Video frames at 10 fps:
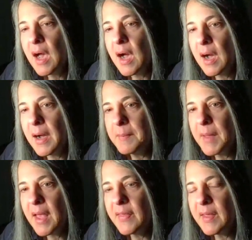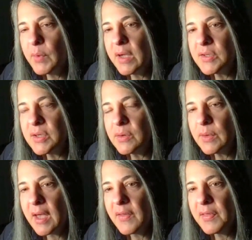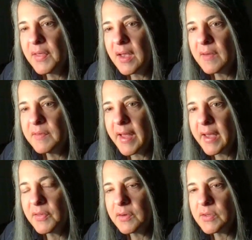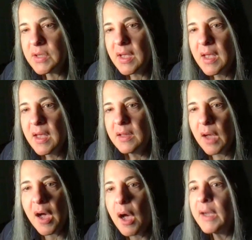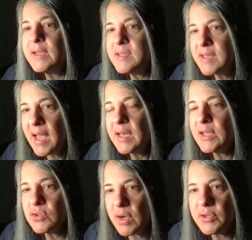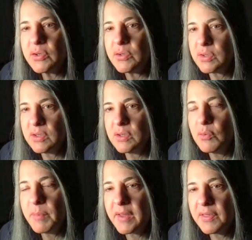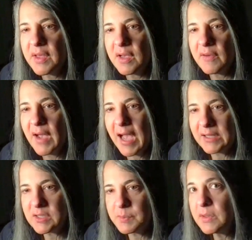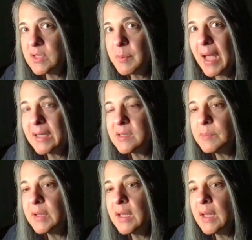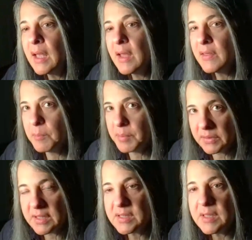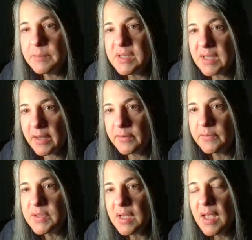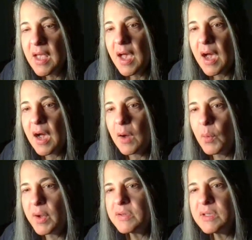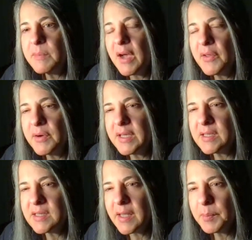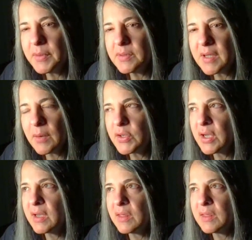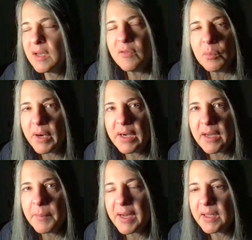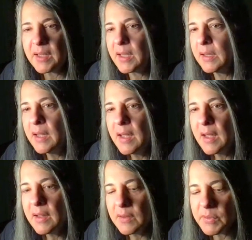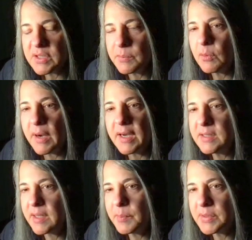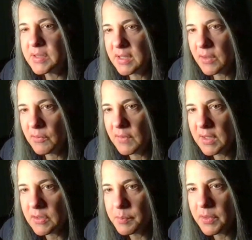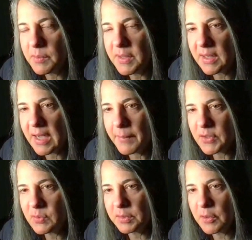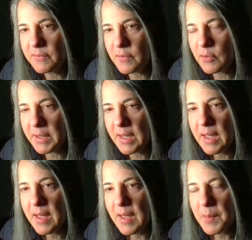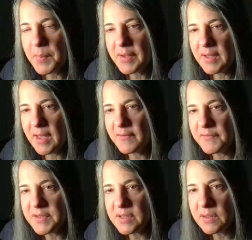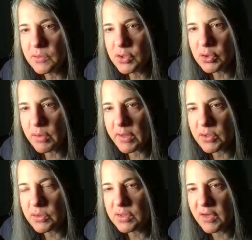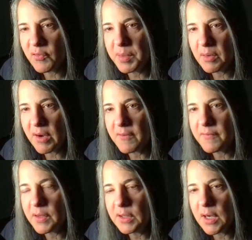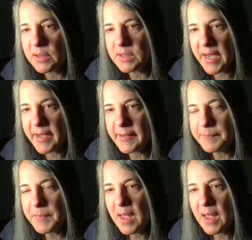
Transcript: Um, and then we also can think of like there's long standing structures. You might think of hospitals, possibly, the buildings themselves. Uh, what are some other examples? I wish I could think of them right now, but I can't. There were some great examples in the other videos. Put them in the comments below for me but yeah, physical structures that have been around for a long time